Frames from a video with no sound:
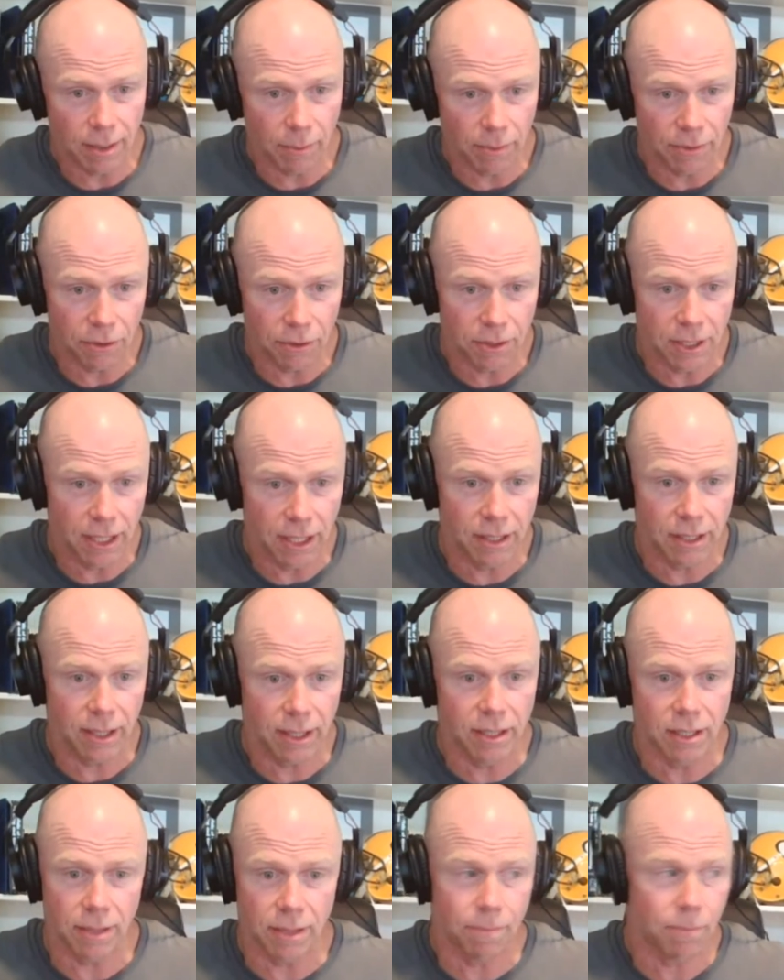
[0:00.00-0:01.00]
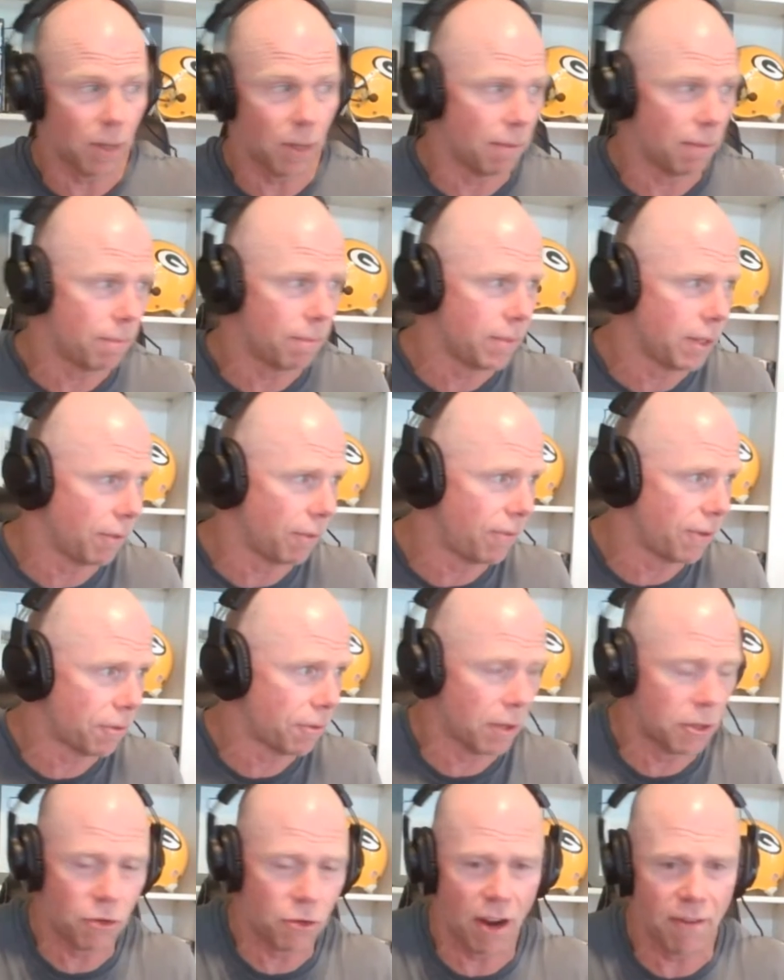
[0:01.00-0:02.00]
number 13. He's a
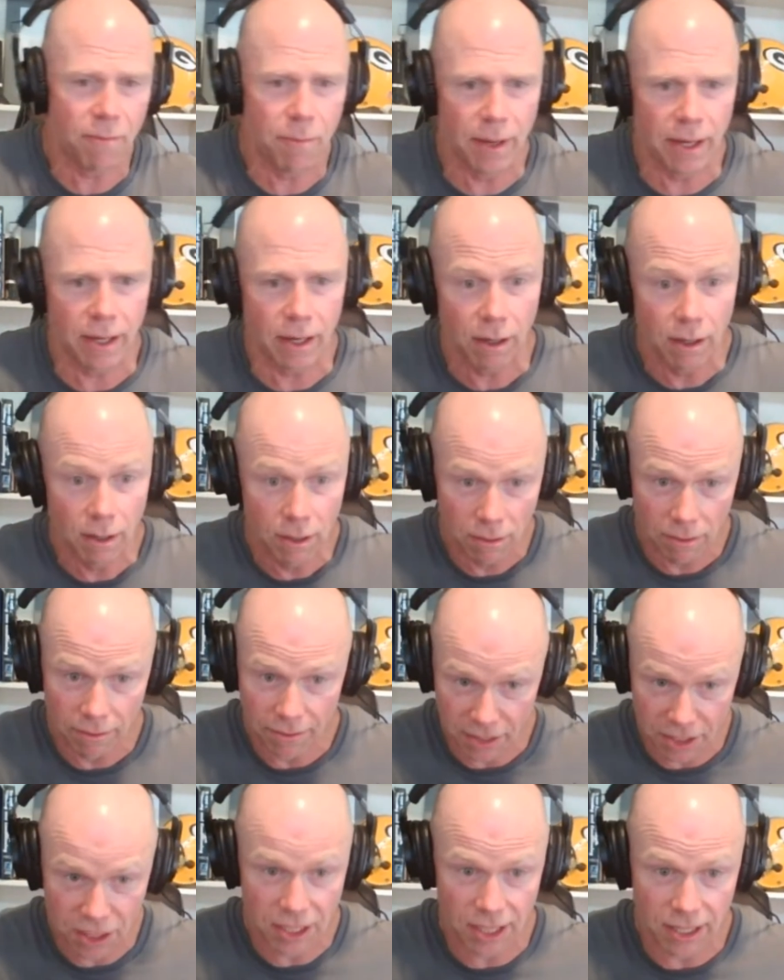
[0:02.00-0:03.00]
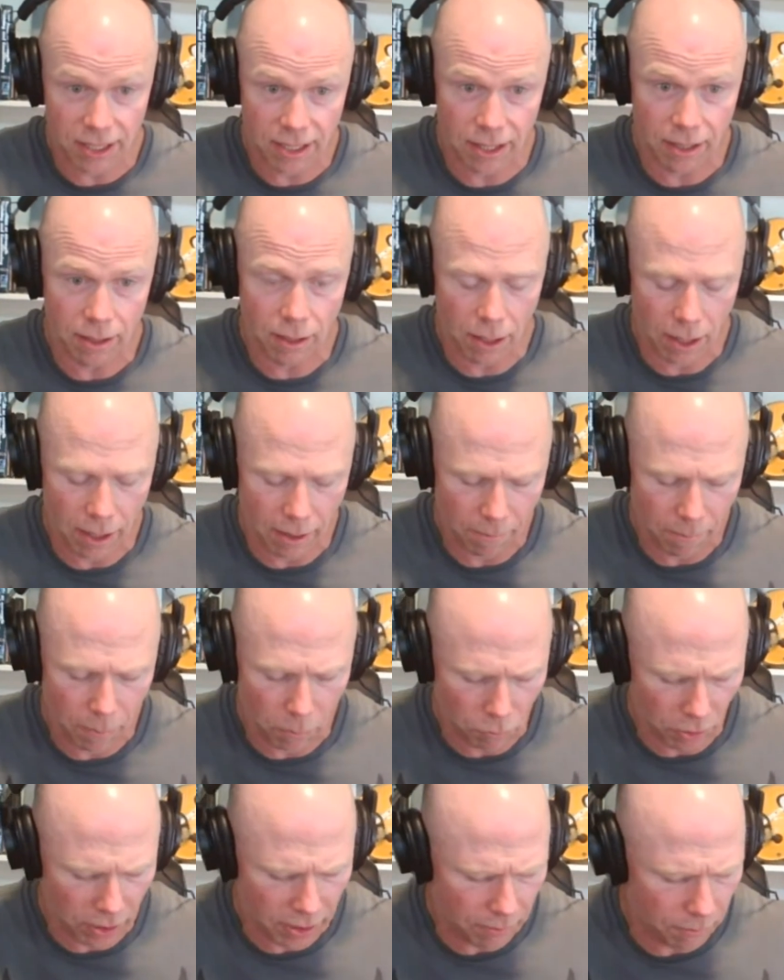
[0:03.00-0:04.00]
fifth-round draft pick this season,
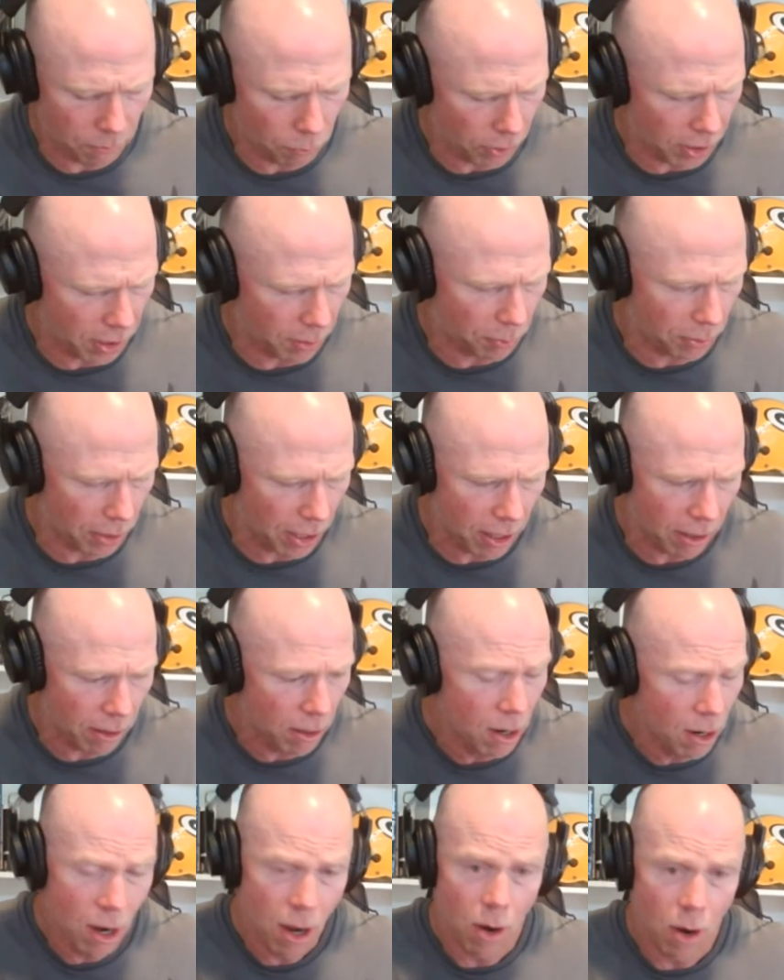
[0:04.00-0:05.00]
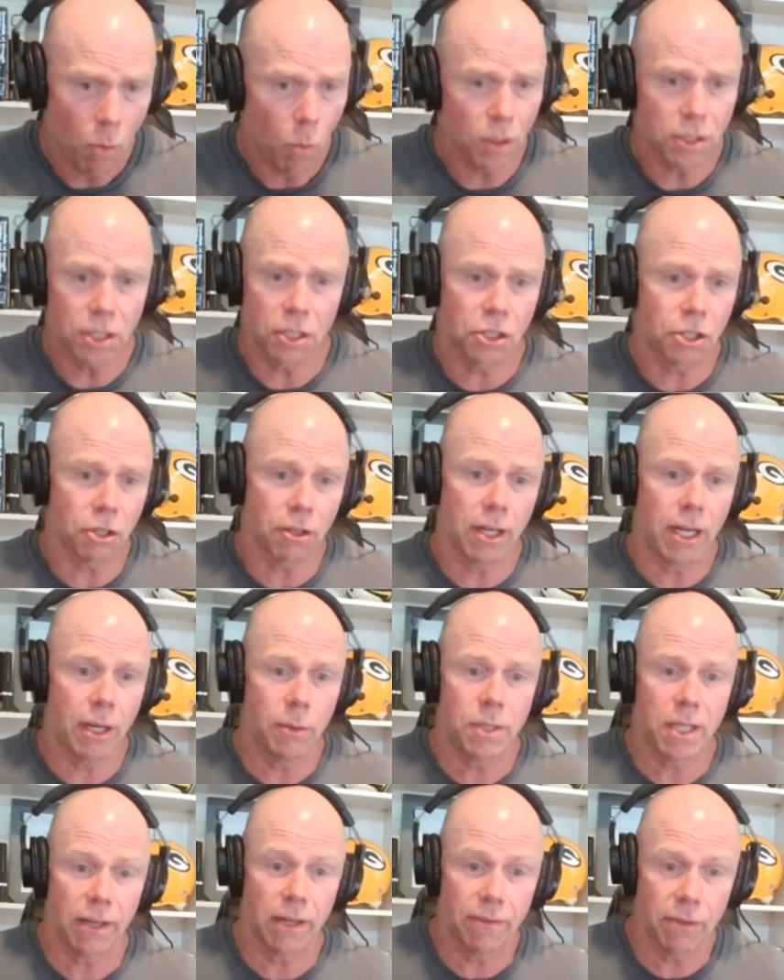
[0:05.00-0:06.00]
rookie player. Wasn't sure that he
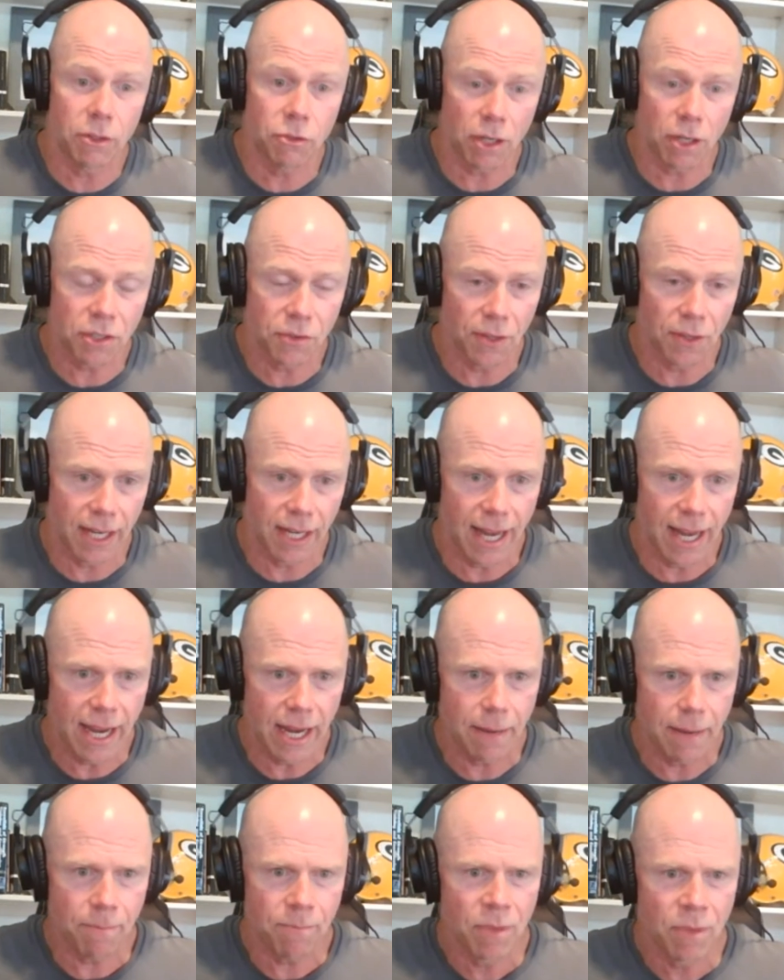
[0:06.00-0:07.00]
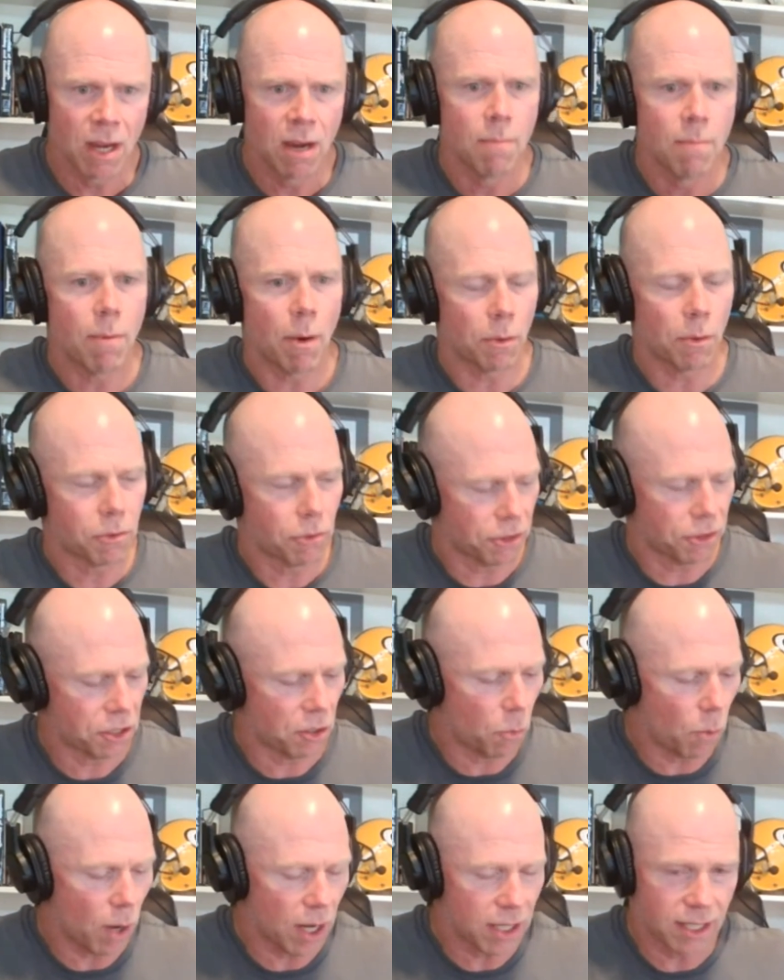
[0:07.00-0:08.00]
was going to be dressed for the game, but with
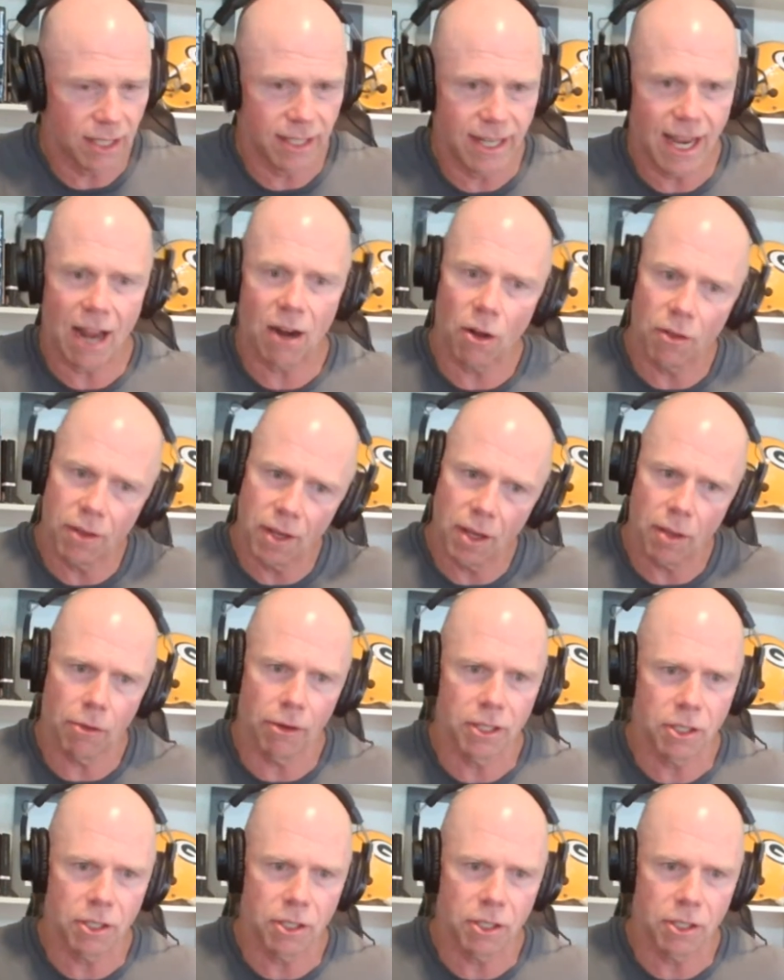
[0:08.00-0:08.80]
Christian Watson down, all the other